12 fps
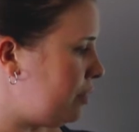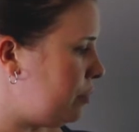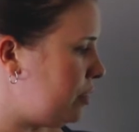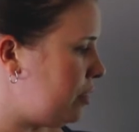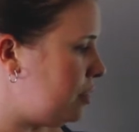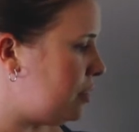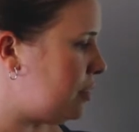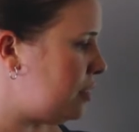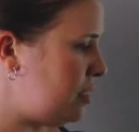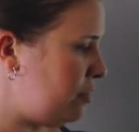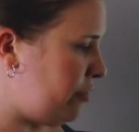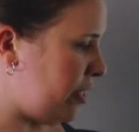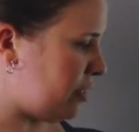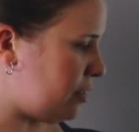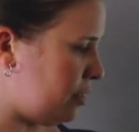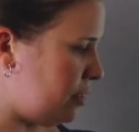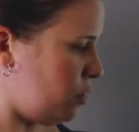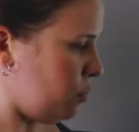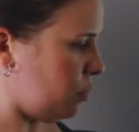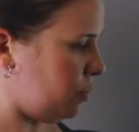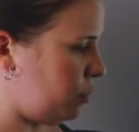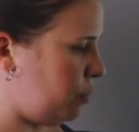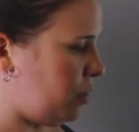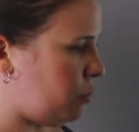limited to sig figs. Like this would
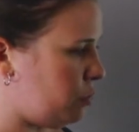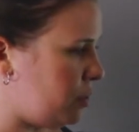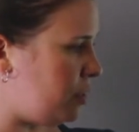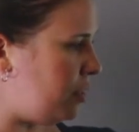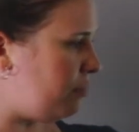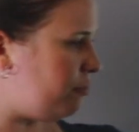only be 3 sig